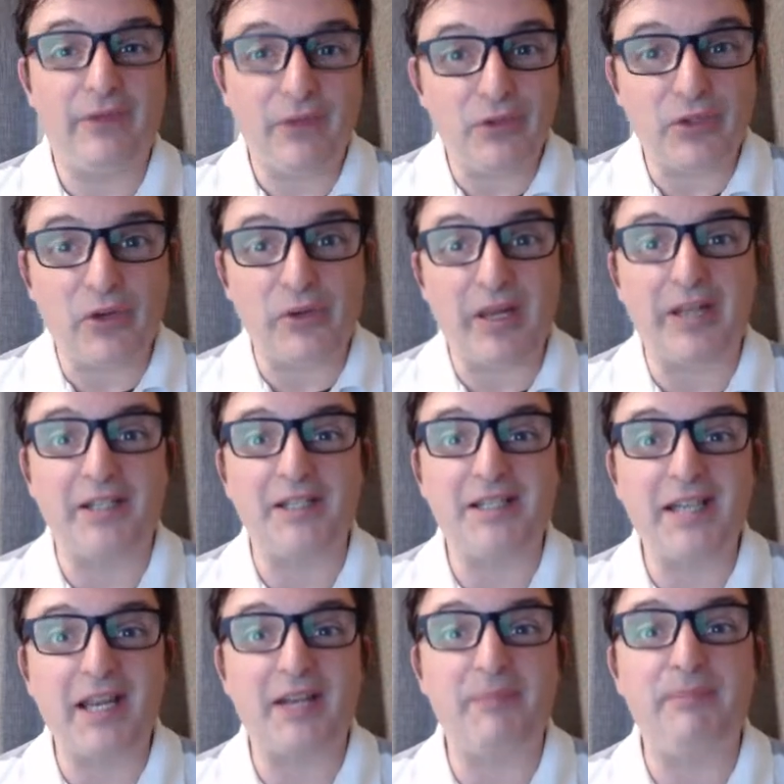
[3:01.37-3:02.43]
don't
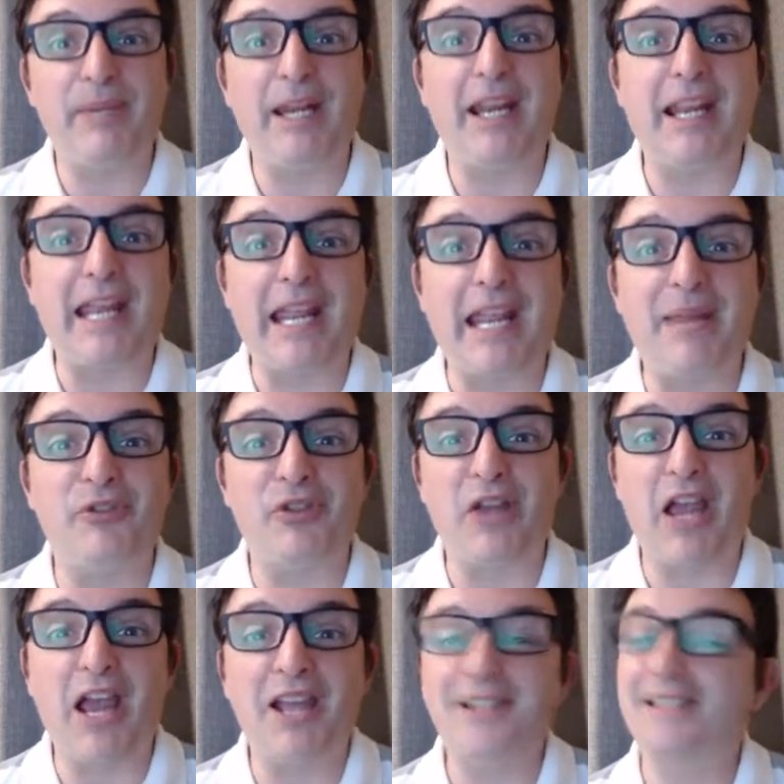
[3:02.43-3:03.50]
understand, being able to
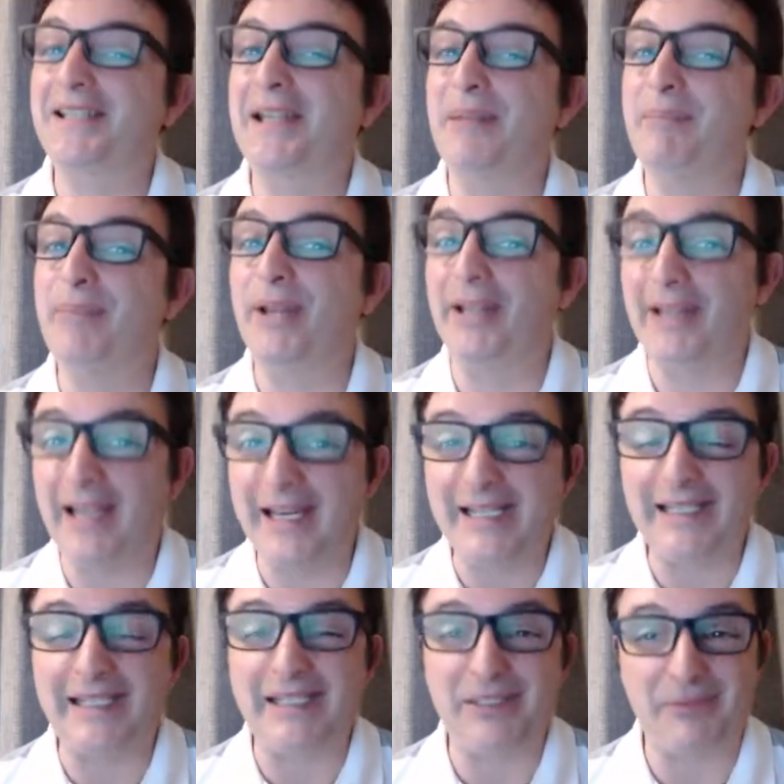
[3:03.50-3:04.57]
ask them
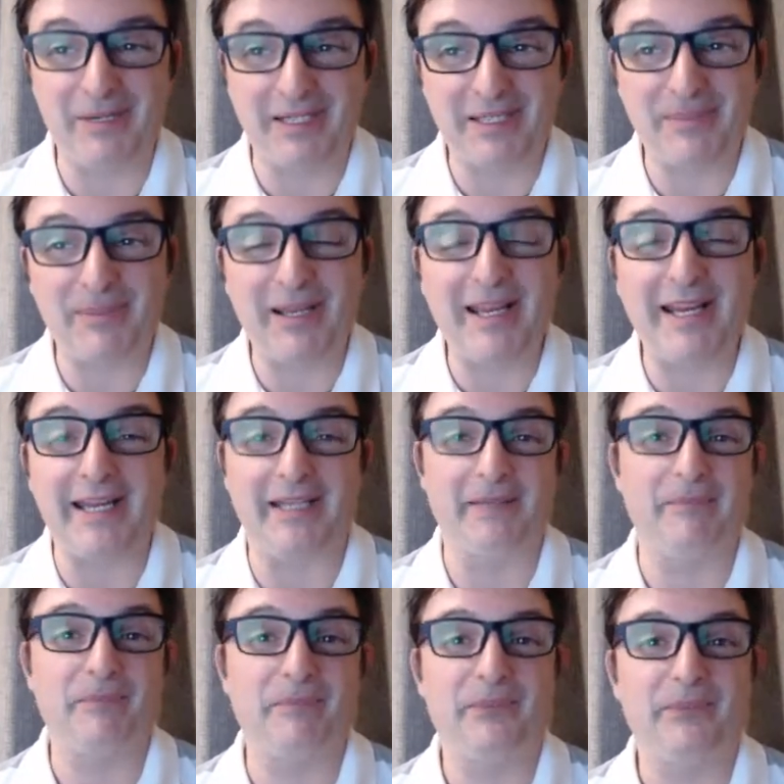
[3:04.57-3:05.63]
politely to explain
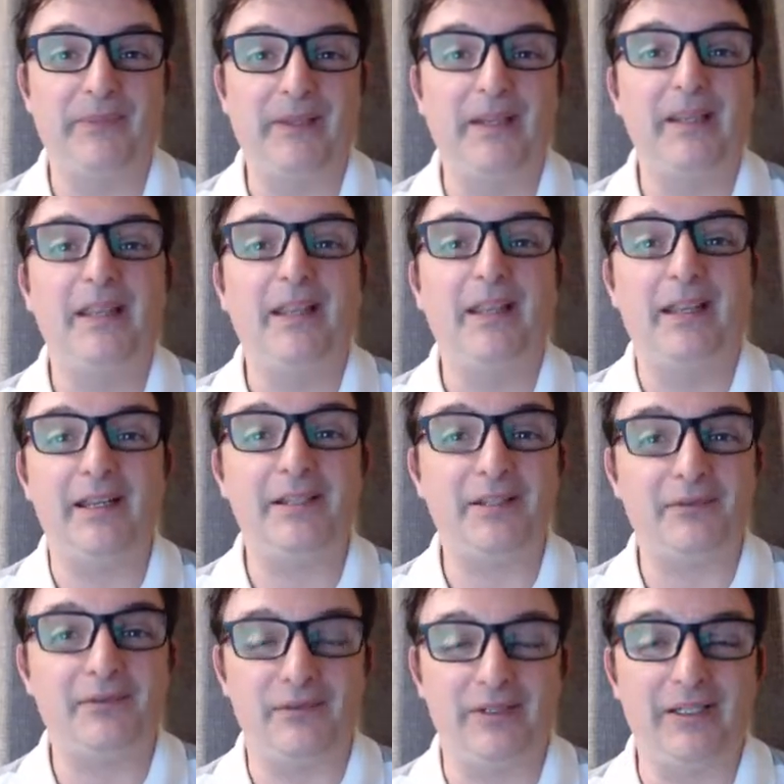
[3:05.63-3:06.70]
is a
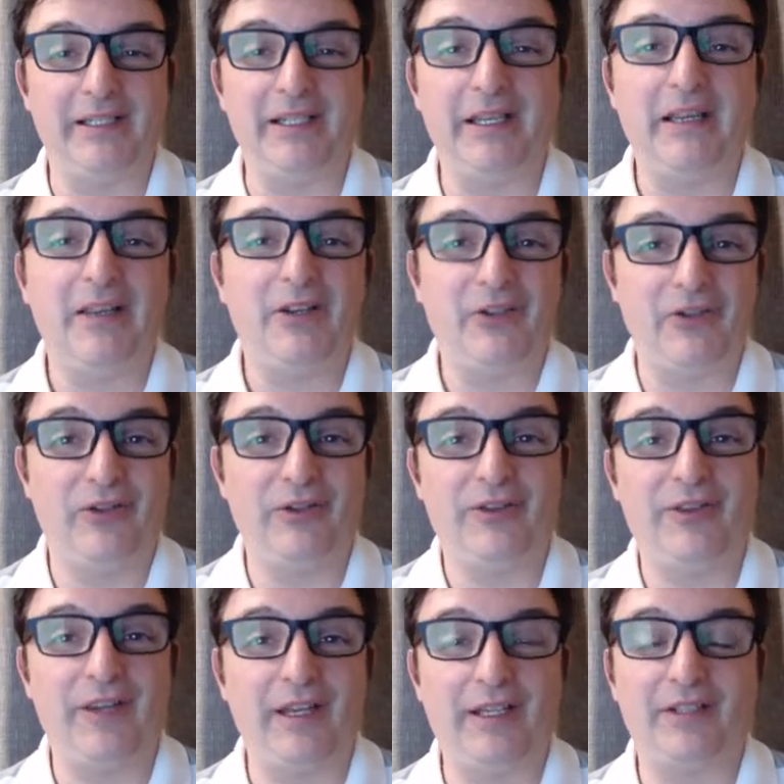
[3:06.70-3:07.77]
really good
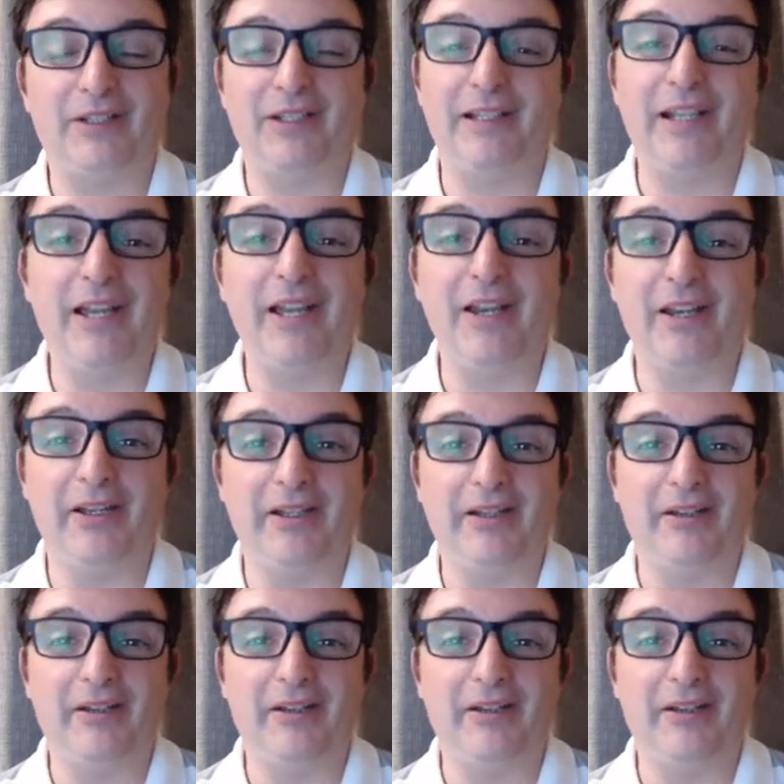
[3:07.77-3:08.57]
thing to learn.